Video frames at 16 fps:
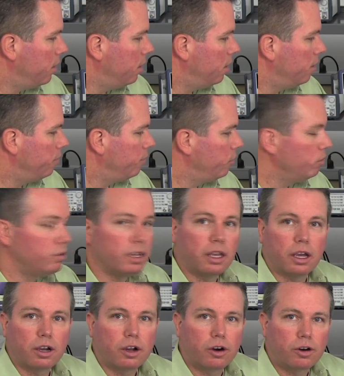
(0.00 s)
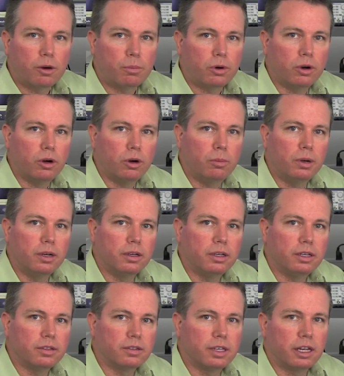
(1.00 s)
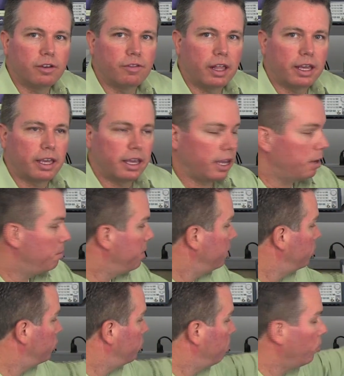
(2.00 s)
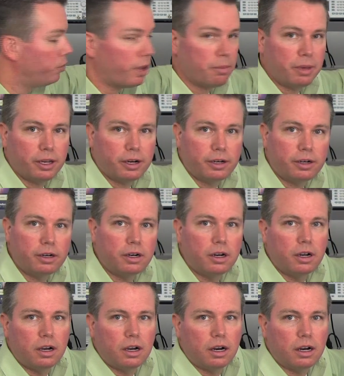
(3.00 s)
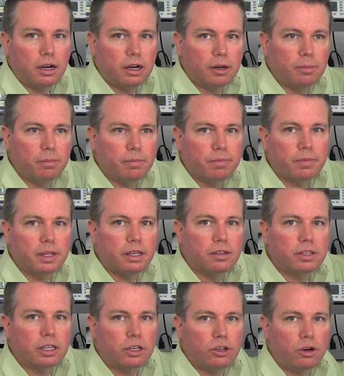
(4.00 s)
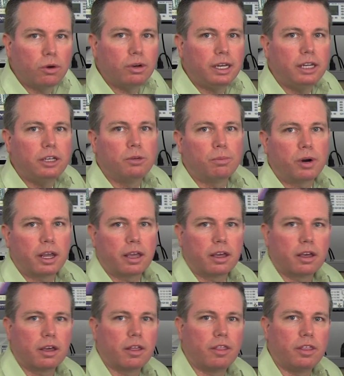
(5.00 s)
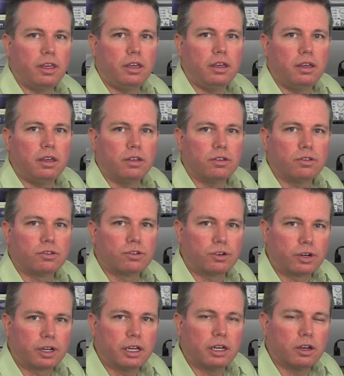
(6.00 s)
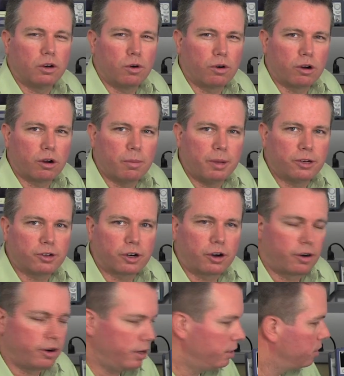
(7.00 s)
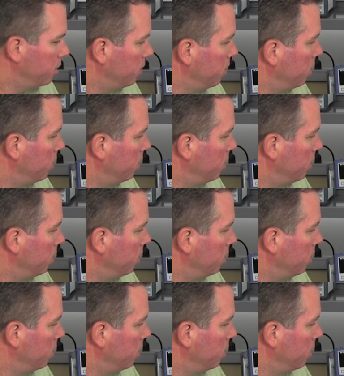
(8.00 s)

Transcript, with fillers: of using a current probe instead of like a bench multimeter is that you don't need to break the circuit in order to measure current.